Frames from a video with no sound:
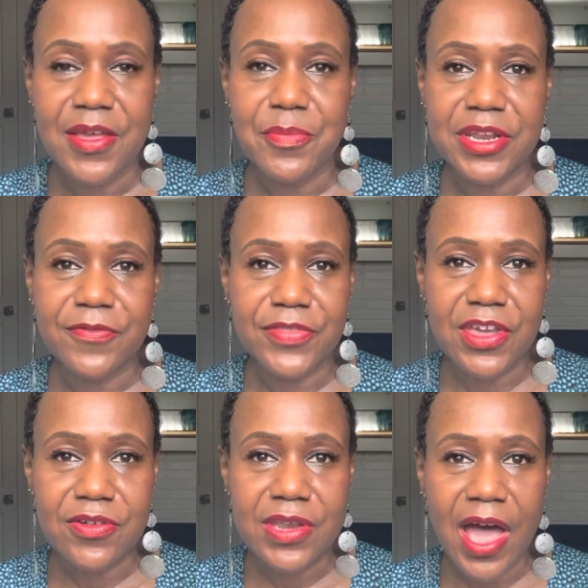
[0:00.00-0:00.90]
But if
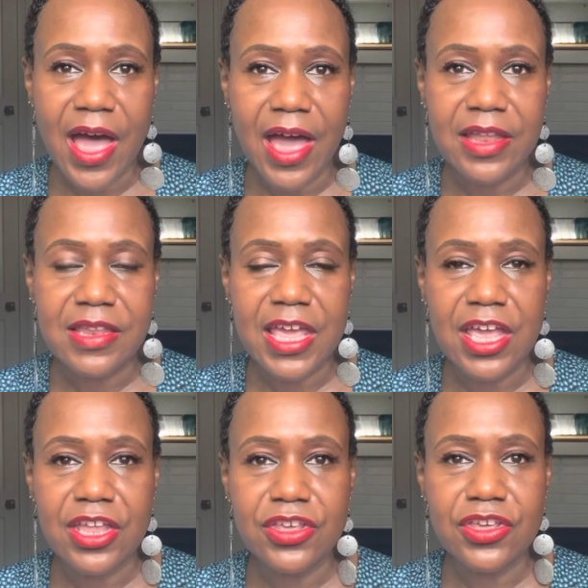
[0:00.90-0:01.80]
they're not,
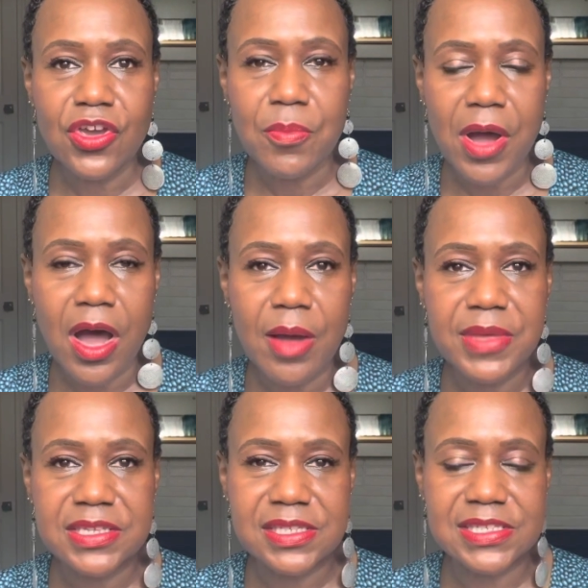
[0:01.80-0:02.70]
and your mom
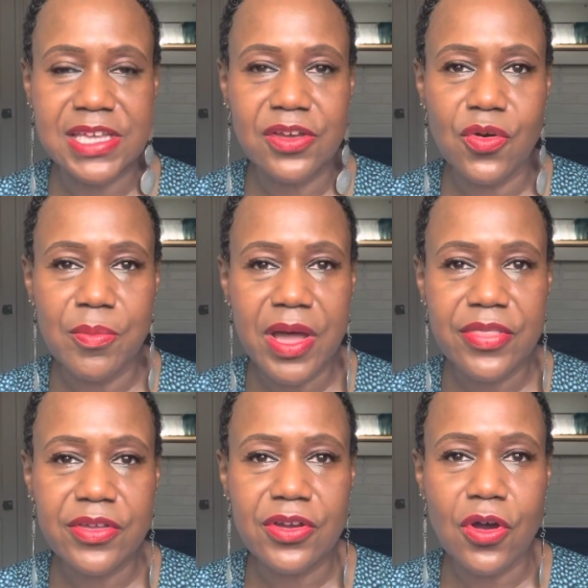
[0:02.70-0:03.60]
is a single
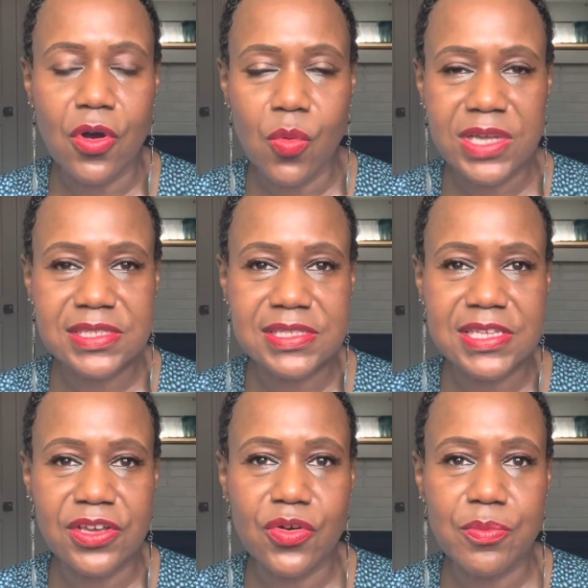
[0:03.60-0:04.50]
mother or was a
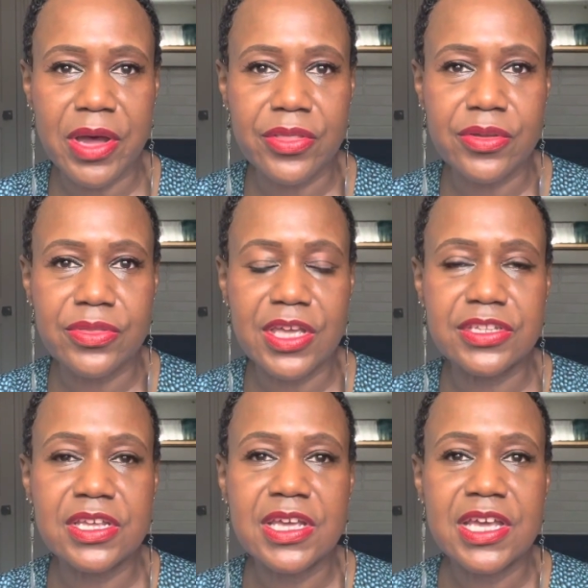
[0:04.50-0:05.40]
single mother,
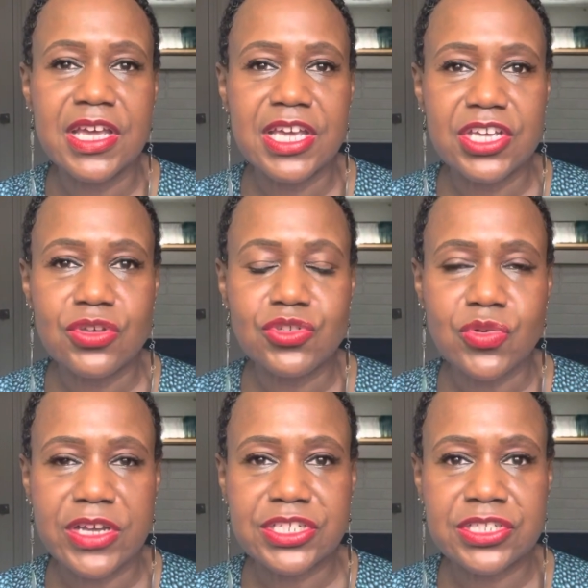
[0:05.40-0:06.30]
then you
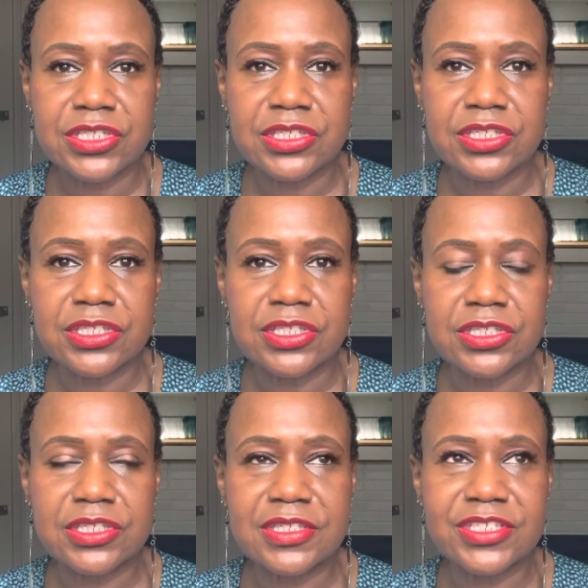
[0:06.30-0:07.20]
trust
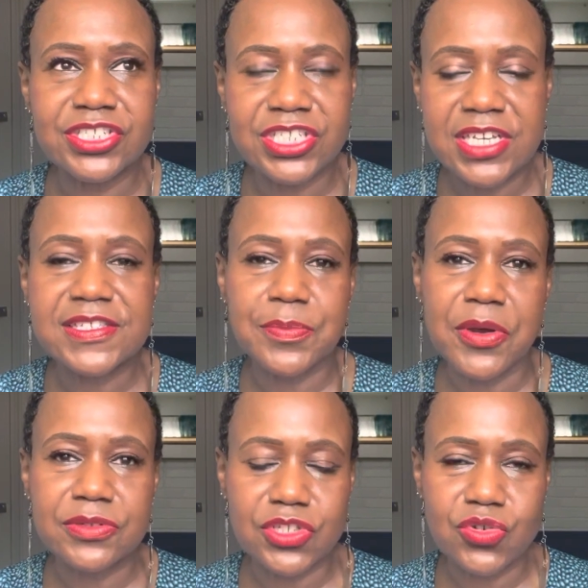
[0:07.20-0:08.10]
she is
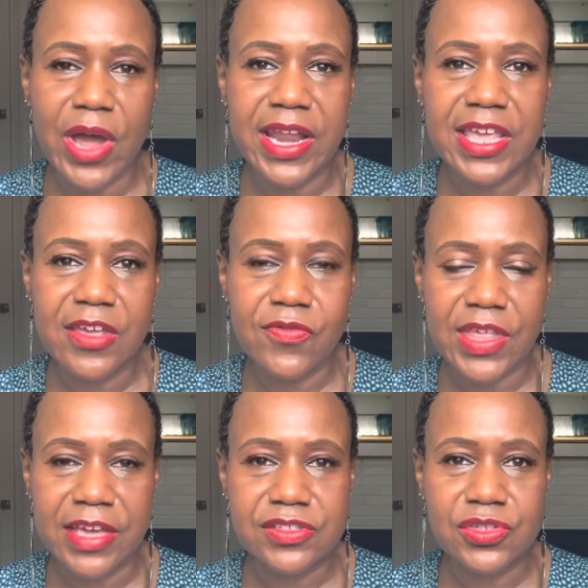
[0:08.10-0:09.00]
supposed to try to give
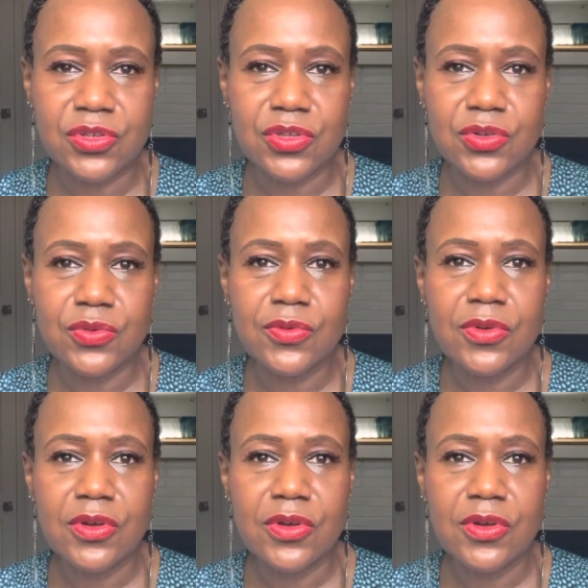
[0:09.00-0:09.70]
that to you.